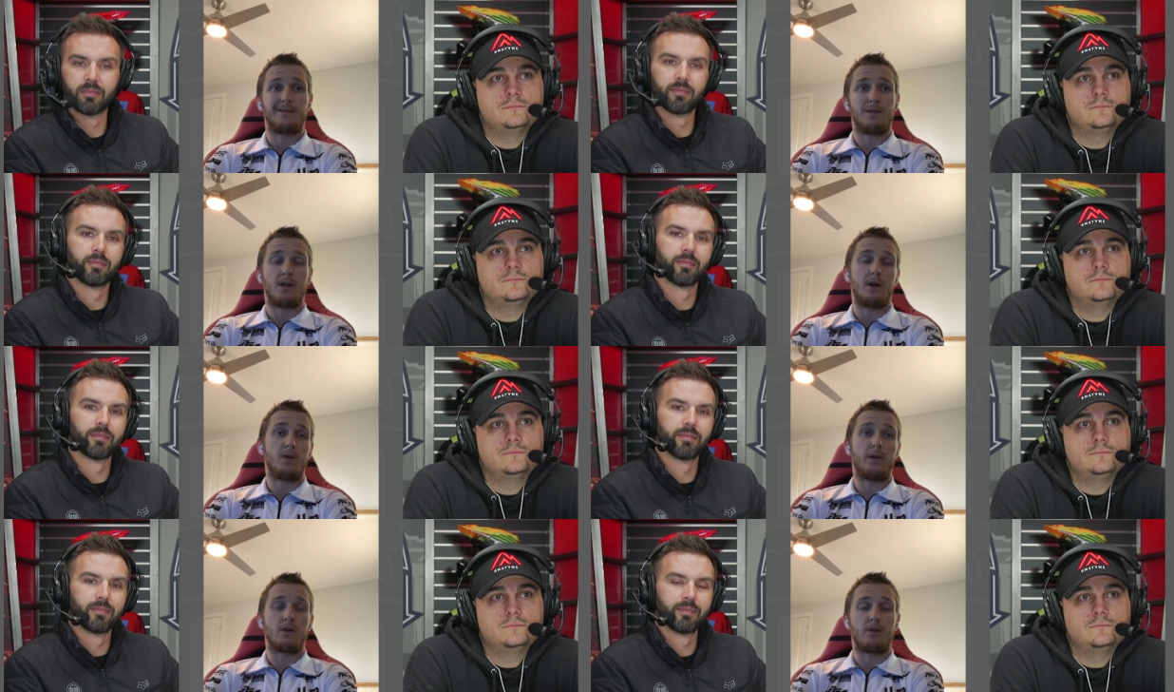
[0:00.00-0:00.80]
Speaker 1: you know, I
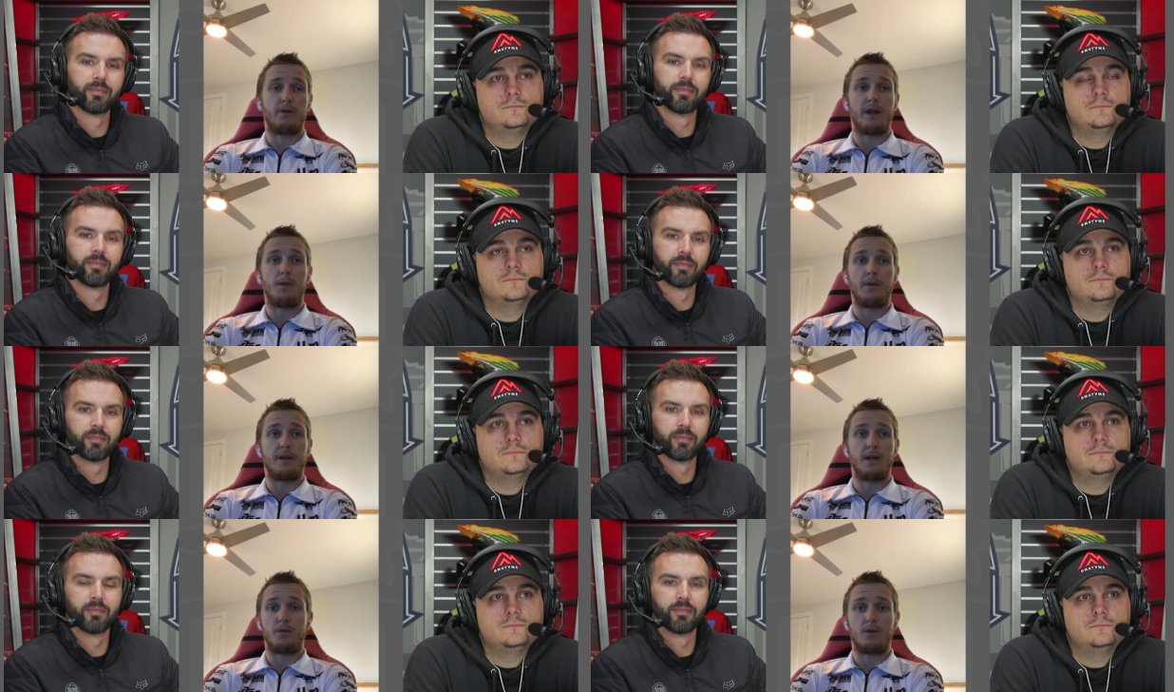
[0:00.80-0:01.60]
know we don't go there now, but a
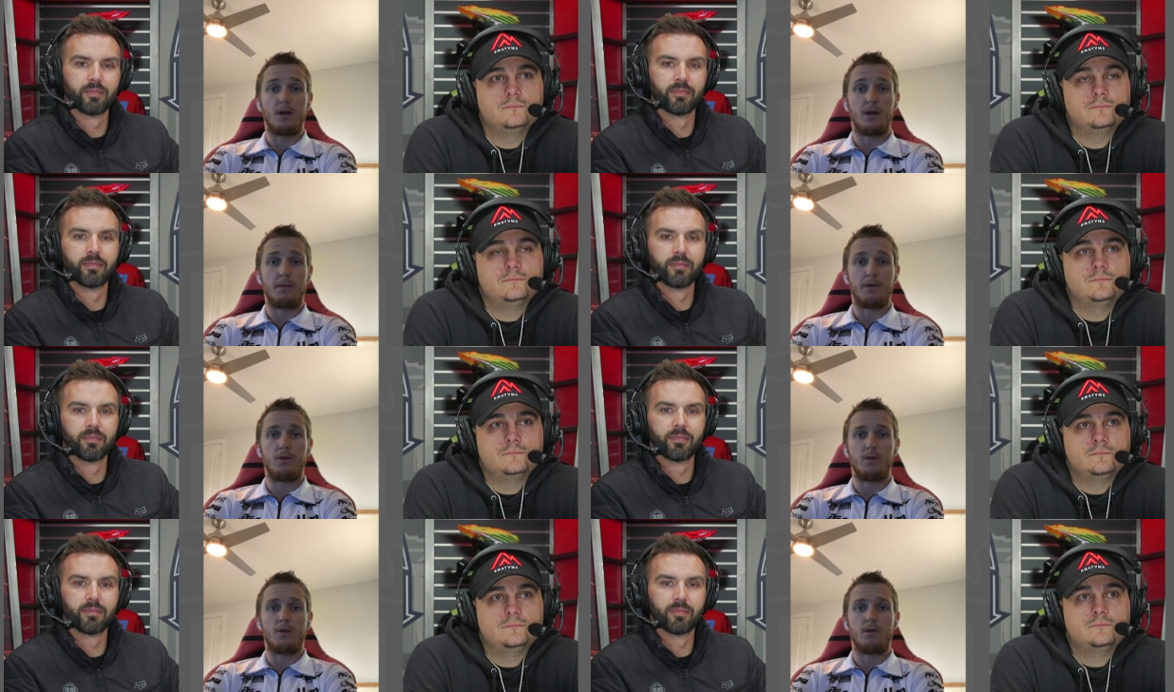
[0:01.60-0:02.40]

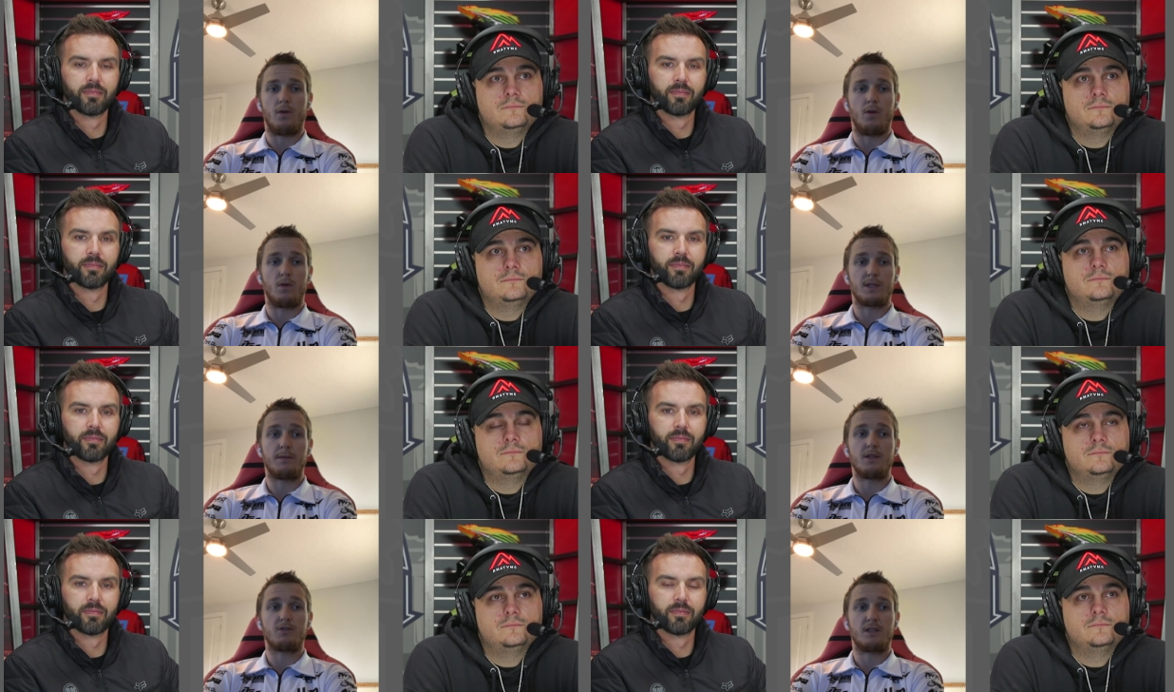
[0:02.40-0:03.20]
WW or, or some
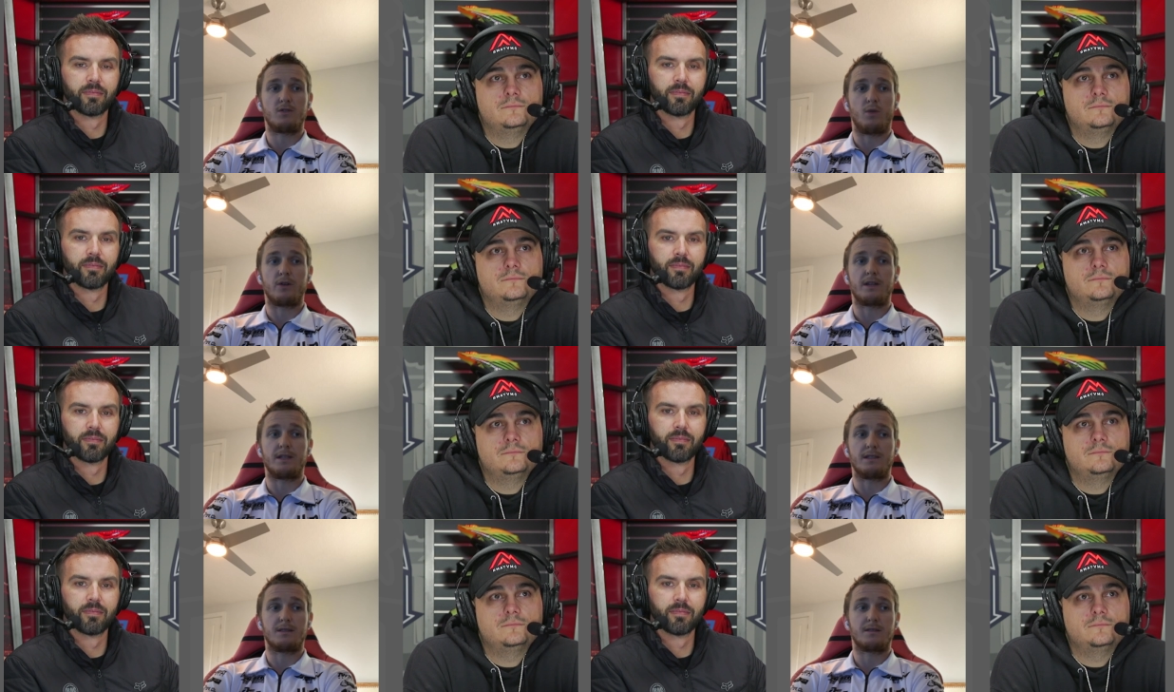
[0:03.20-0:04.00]
of these races where it
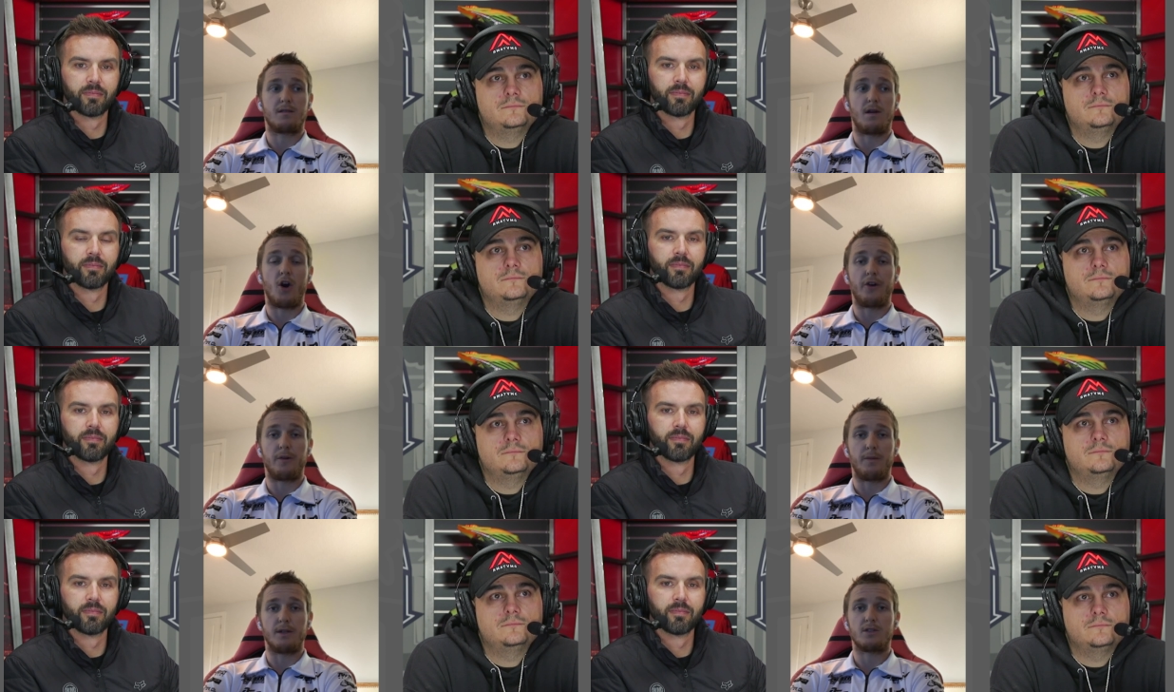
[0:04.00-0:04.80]
gets
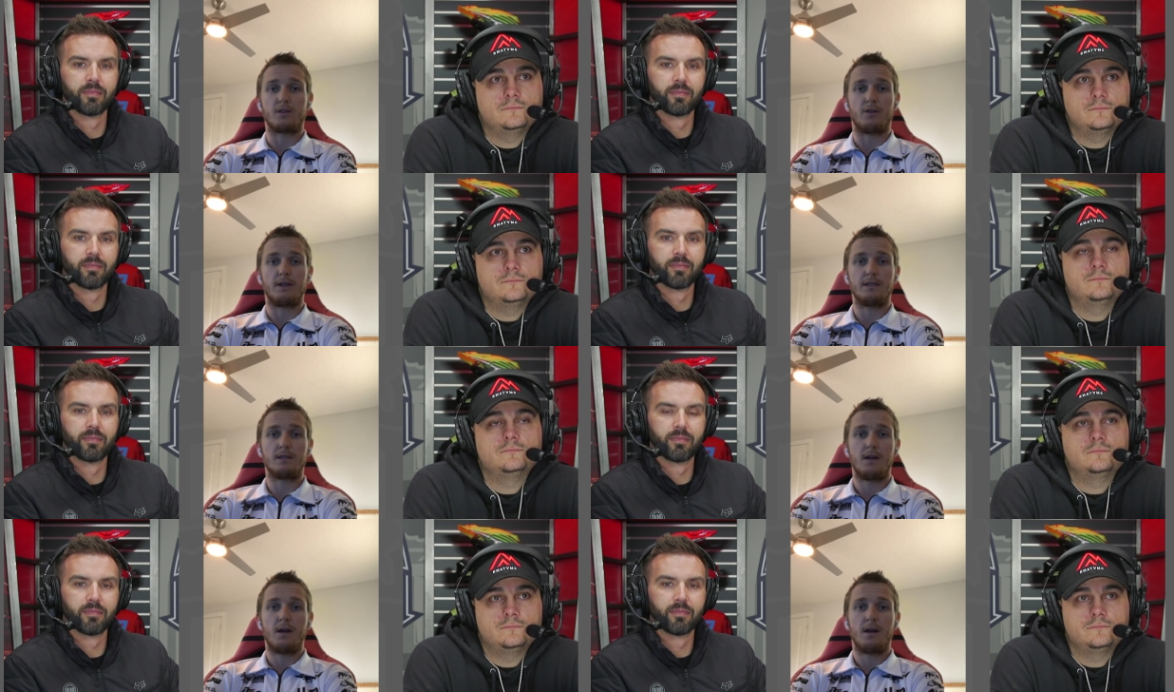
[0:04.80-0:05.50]
100 plus degrees.